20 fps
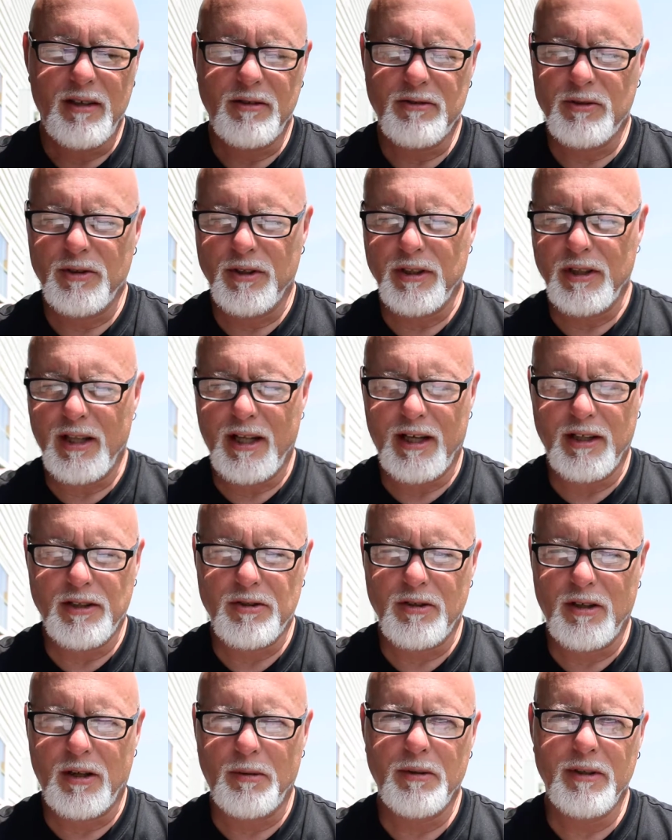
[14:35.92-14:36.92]
really a lot of
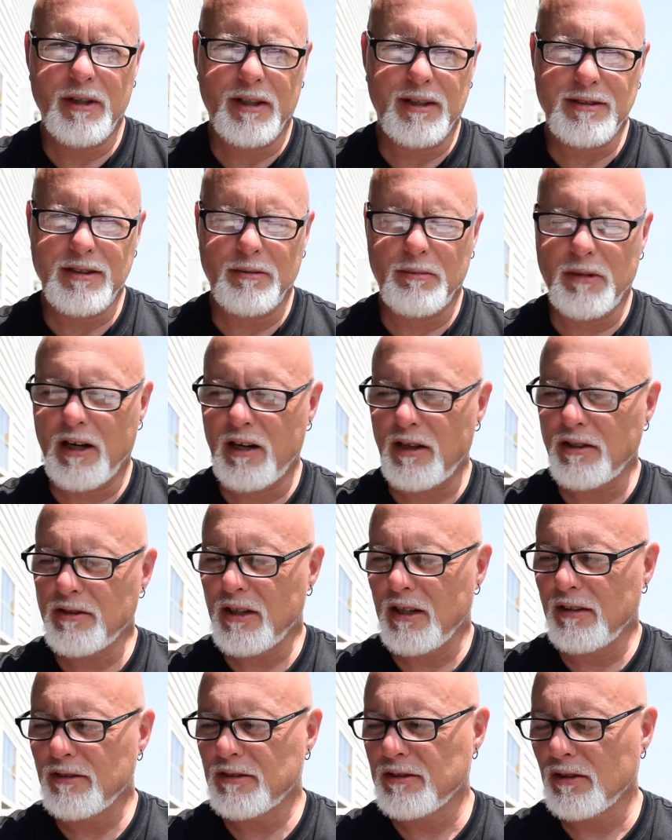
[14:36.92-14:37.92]
trouble. Like I said, my hard
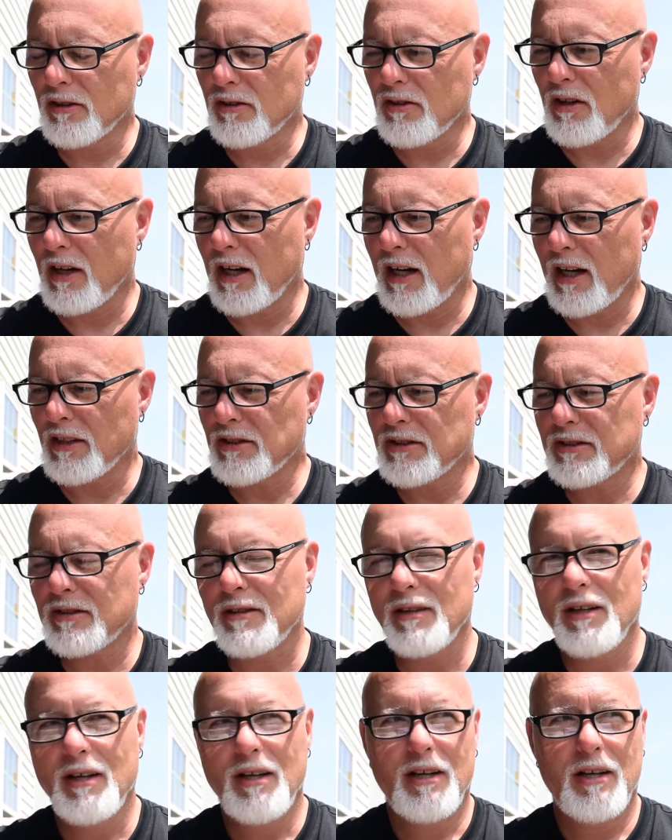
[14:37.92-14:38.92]
drive is still crashed.
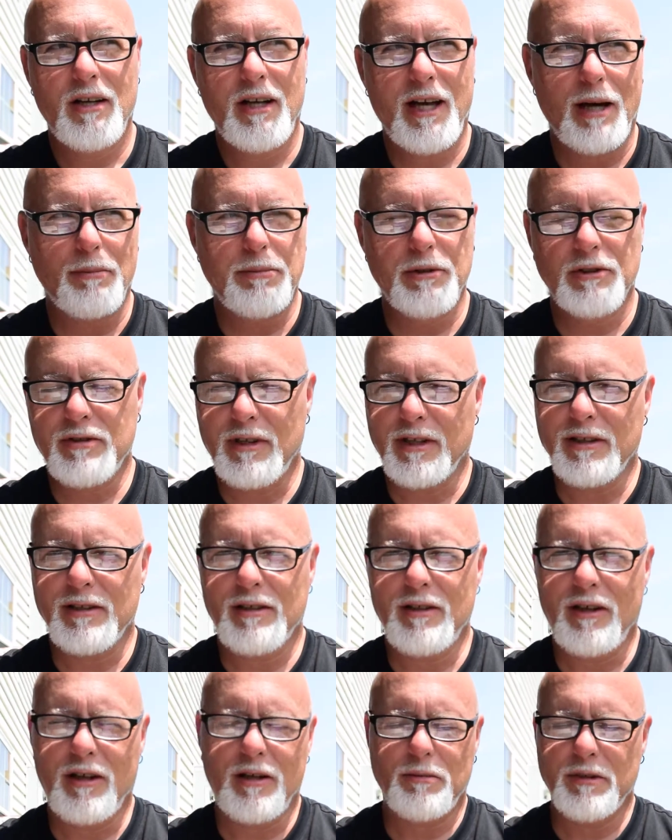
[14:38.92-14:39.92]
Apple tried to
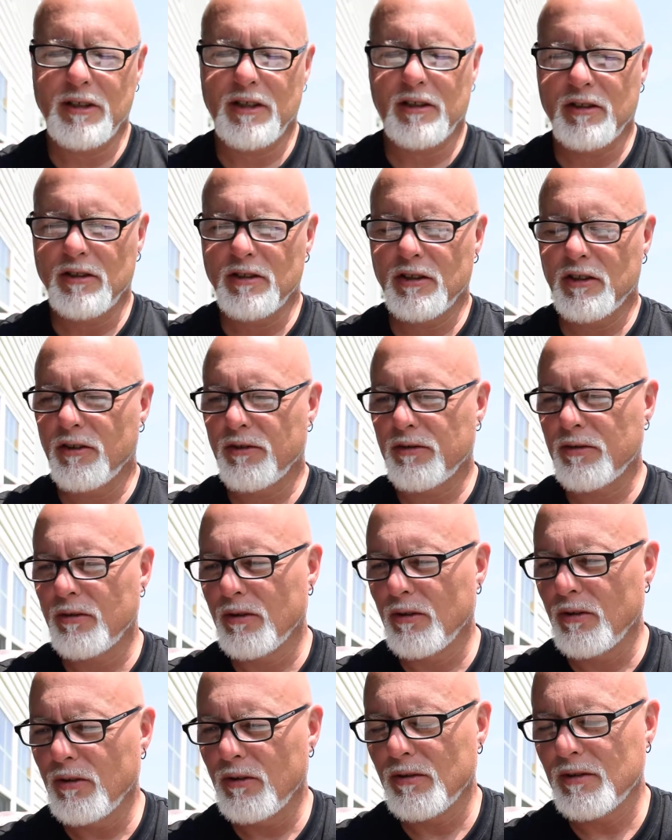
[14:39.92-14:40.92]
call me. They couldn't get
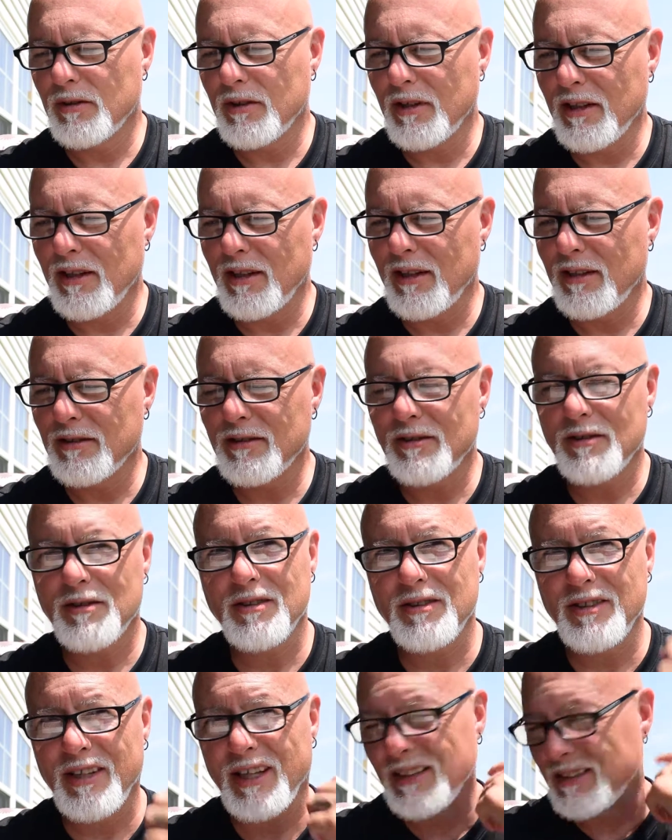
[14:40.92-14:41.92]
through. Uh,
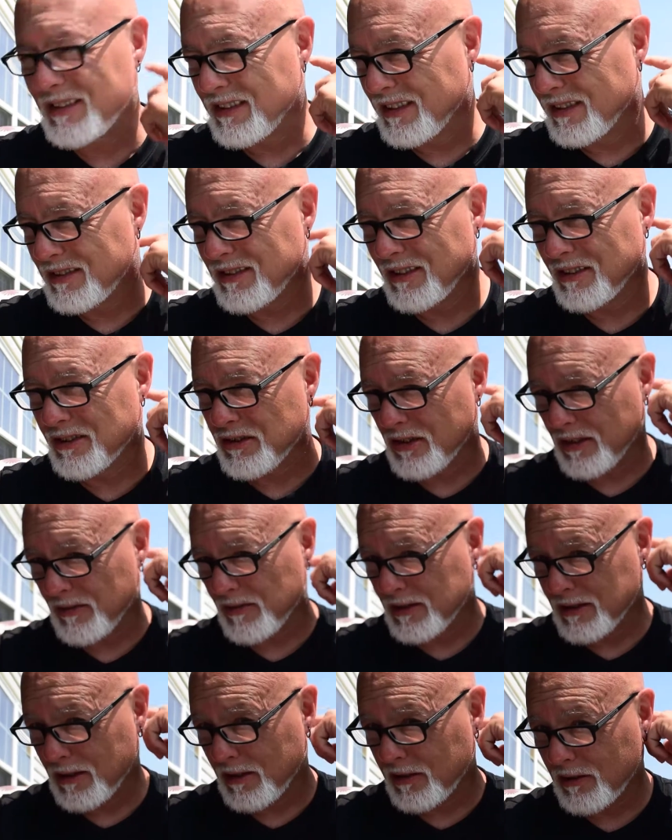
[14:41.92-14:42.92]
AT&T
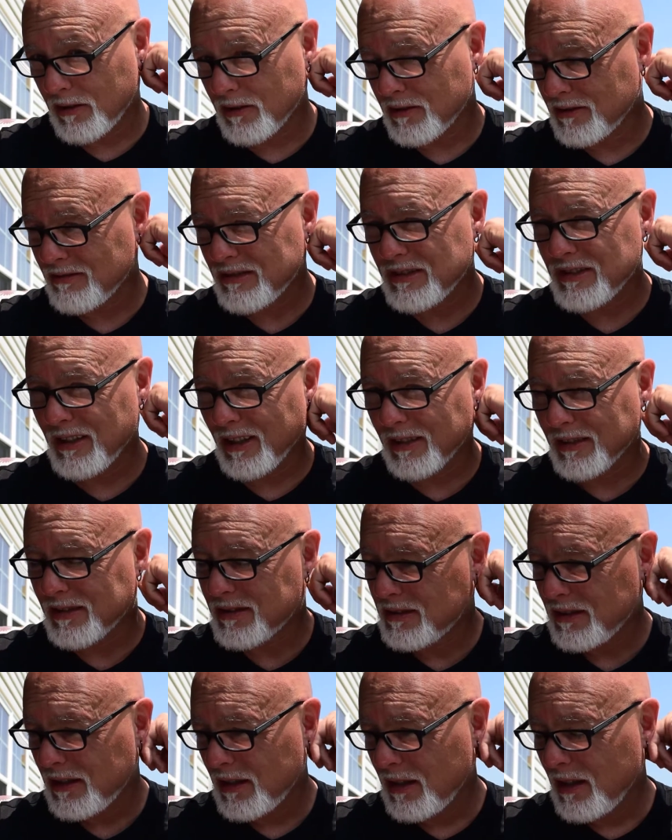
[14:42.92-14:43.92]
service out here sucks.
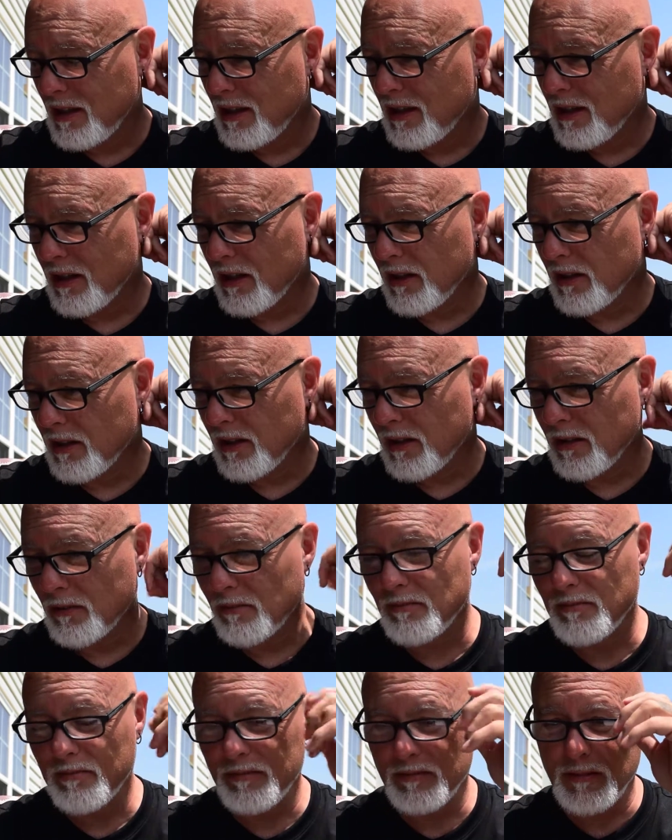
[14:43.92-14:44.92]
Um,
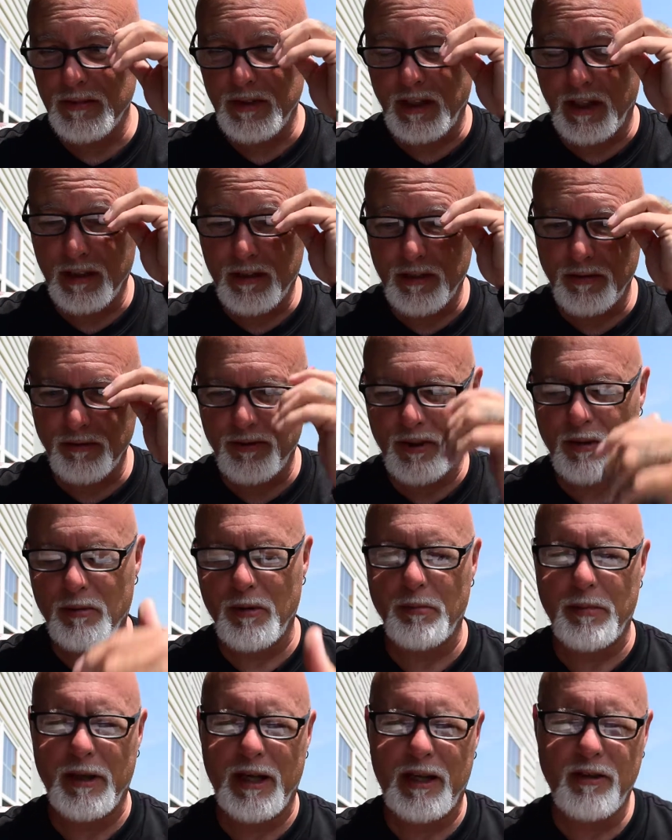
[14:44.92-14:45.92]
and I couldn't find my
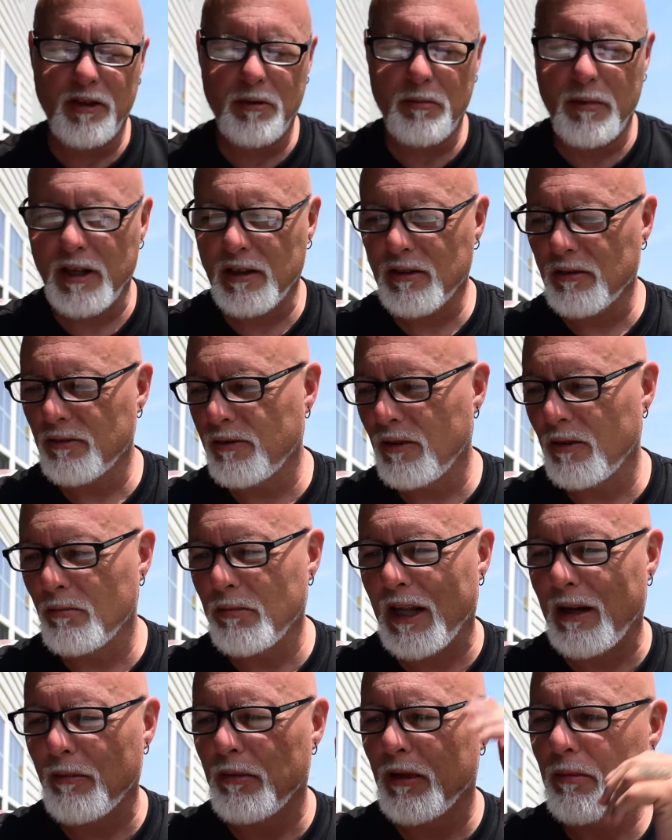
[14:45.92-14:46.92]
battery and microphone,
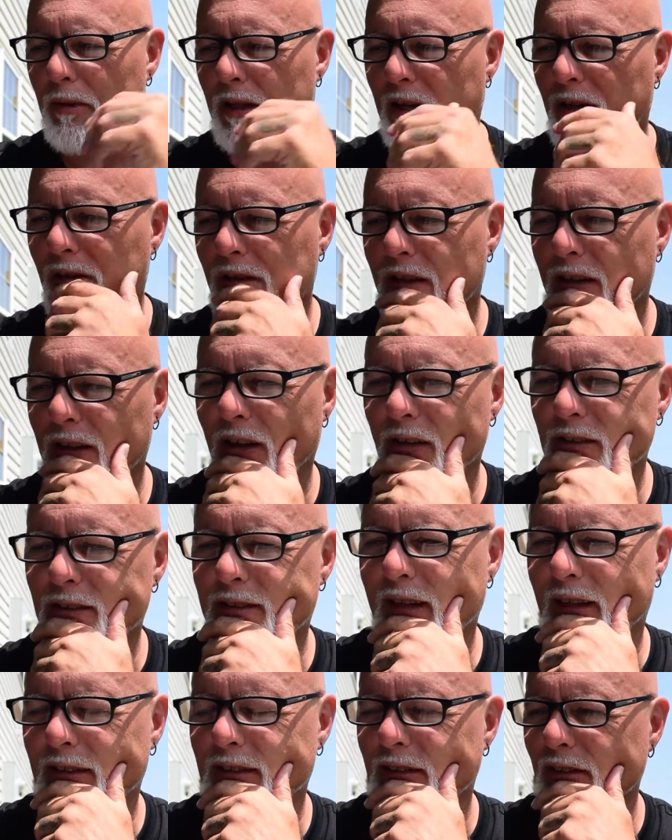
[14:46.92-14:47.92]
blah, blah, blah. Okay, all
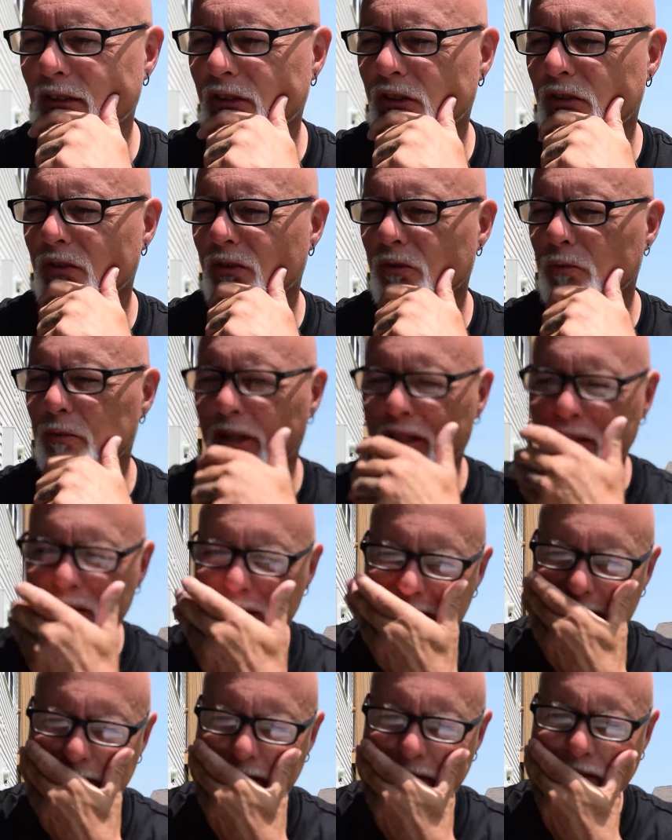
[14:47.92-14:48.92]
technical issues behind the
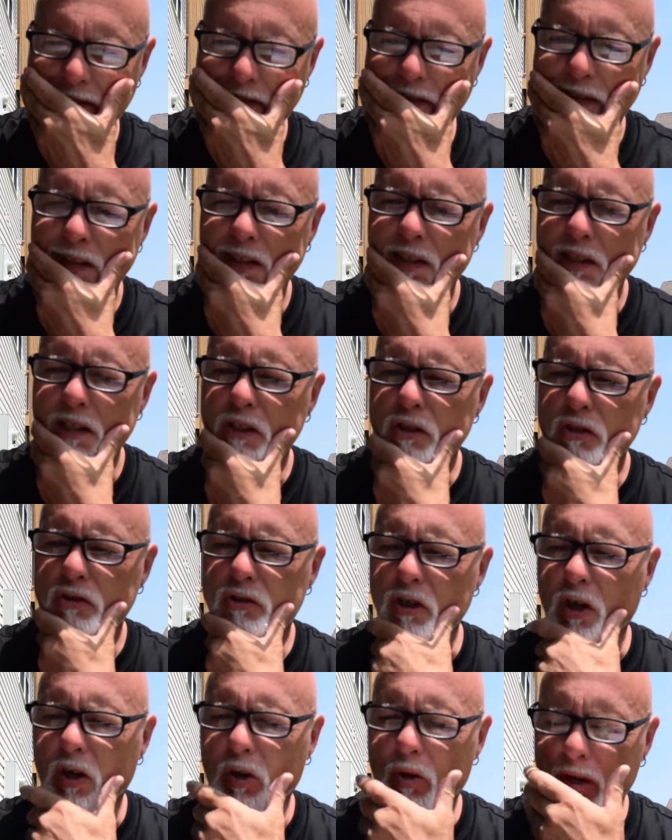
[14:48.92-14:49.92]
scenes.
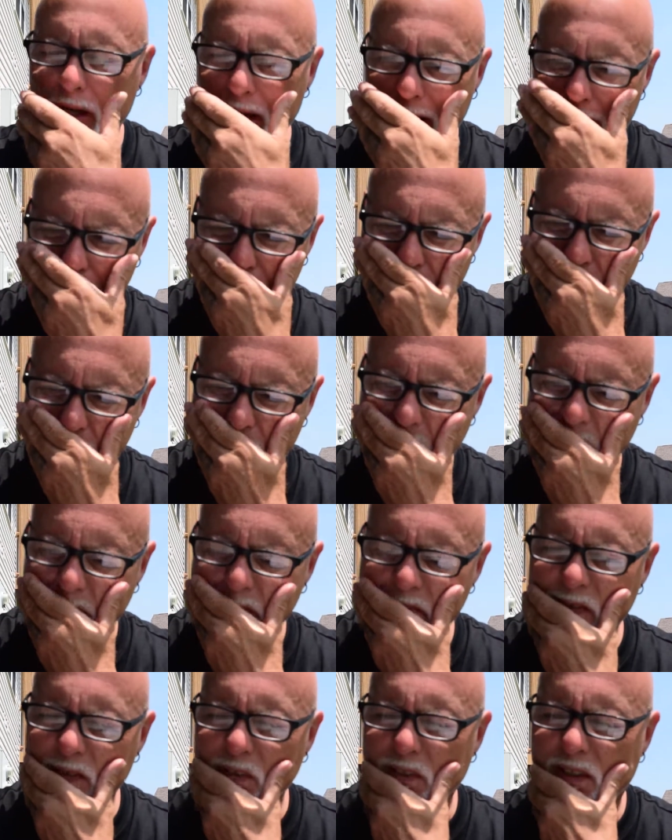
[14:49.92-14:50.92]
So, um,
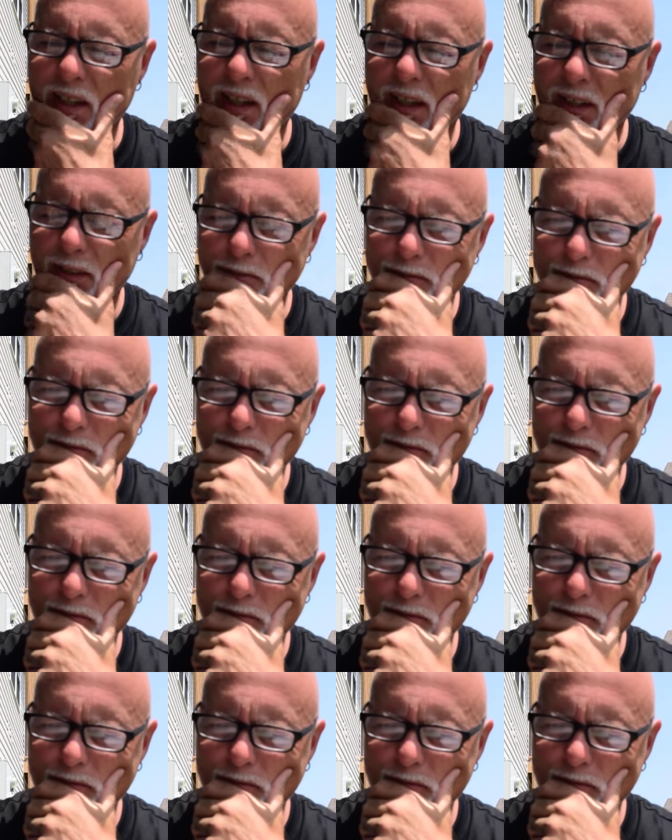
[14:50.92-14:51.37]
okay,